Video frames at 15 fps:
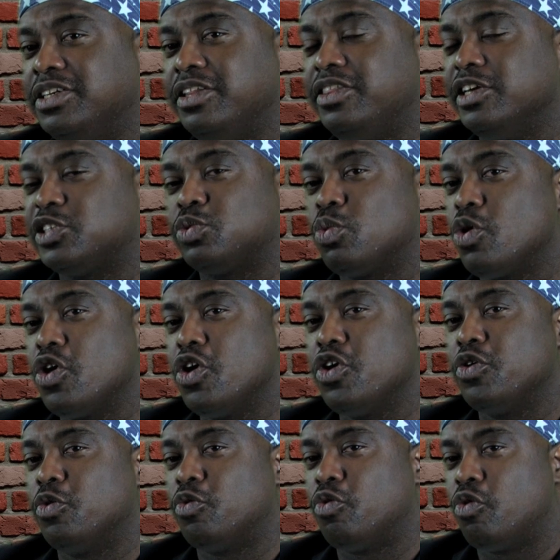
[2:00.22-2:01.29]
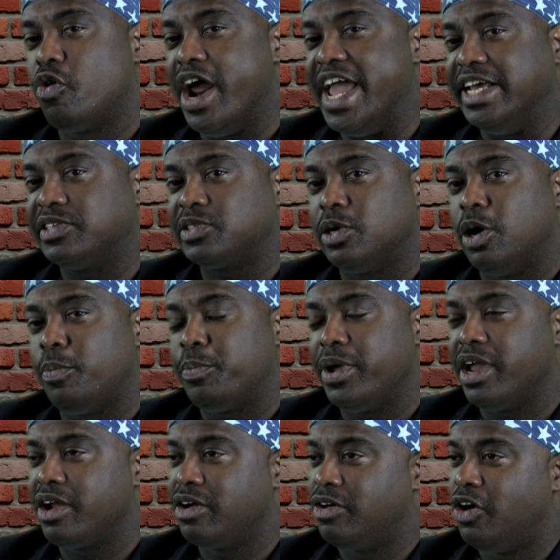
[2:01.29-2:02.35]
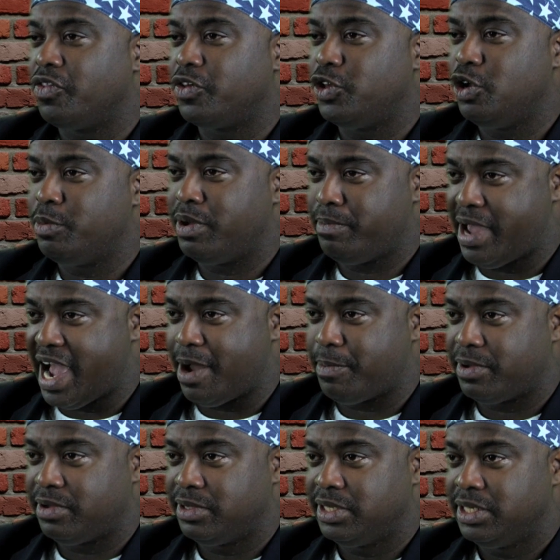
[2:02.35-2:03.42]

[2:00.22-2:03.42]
did this word race appear on the human map?